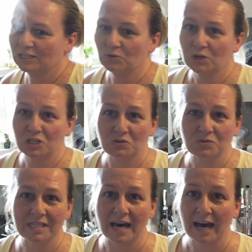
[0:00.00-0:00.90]
you can
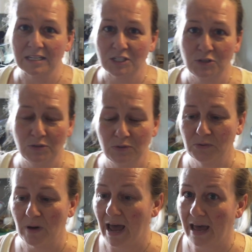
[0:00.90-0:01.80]
use that
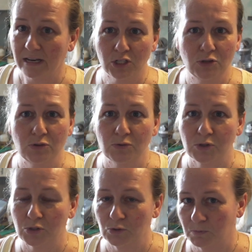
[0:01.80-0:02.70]
to add to
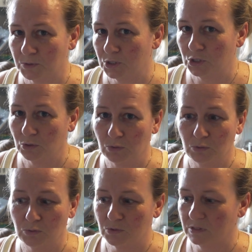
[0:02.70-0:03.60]
soups,
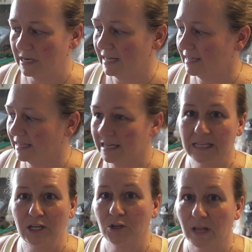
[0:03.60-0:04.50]
stews, anything
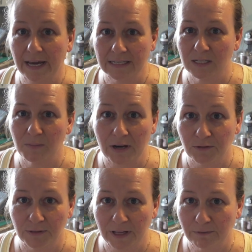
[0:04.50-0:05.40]
that you'd like a tomato
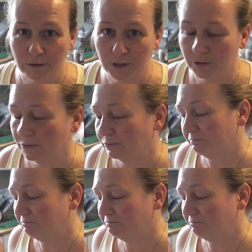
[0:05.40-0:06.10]
flavor to.